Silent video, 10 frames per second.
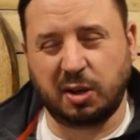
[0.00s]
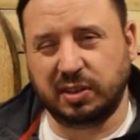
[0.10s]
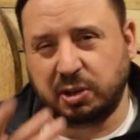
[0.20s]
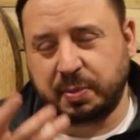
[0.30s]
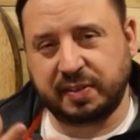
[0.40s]
a
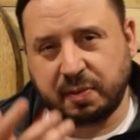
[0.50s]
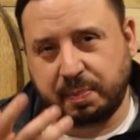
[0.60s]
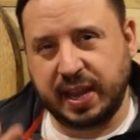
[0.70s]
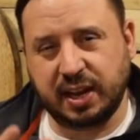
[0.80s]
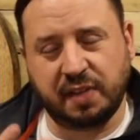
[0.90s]
little bit of a
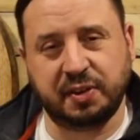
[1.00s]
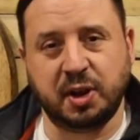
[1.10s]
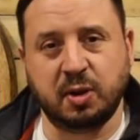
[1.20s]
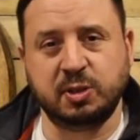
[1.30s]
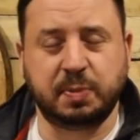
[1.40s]
peat on the
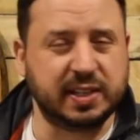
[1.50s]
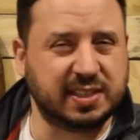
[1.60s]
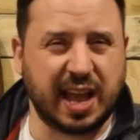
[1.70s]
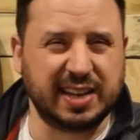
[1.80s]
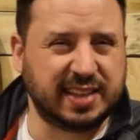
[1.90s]
nose, but it's
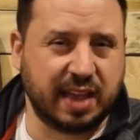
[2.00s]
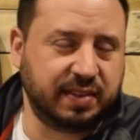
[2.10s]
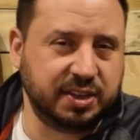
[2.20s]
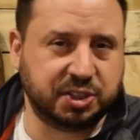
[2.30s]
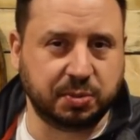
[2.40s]
not as
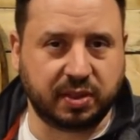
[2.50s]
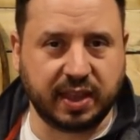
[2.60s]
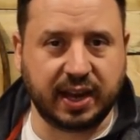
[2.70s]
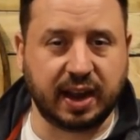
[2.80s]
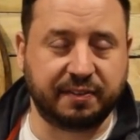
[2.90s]
heavy as you would think.